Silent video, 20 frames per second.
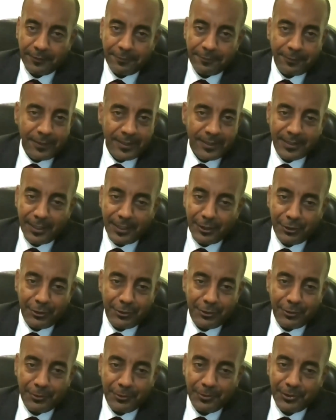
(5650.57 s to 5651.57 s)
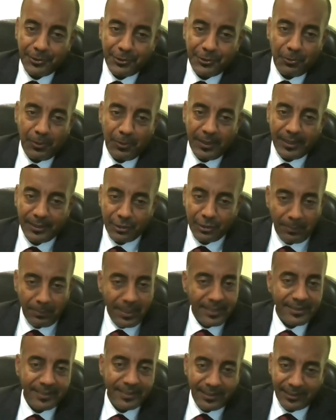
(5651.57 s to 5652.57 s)
The first thing you do is you work
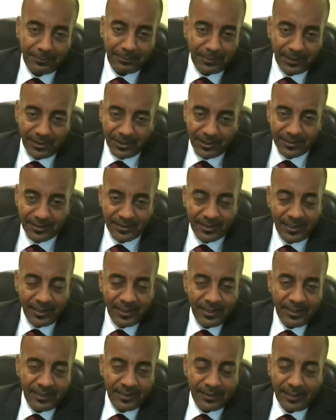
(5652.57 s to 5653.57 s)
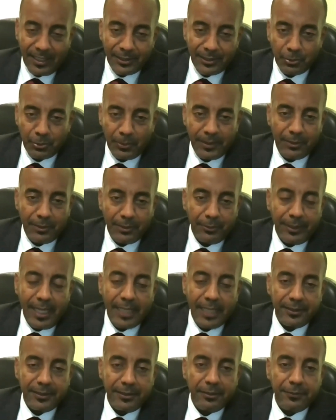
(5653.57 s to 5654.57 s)
domestically because that's where the
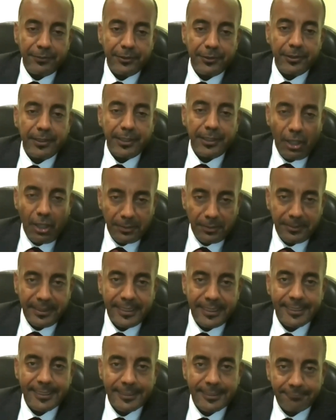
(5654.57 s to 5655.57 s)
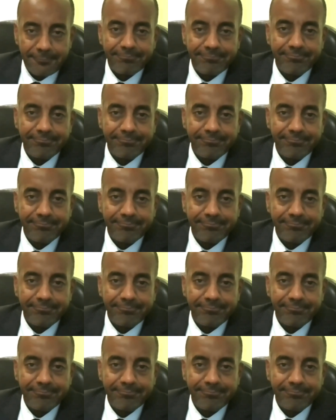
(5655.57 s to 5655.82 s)
reality of your economy is.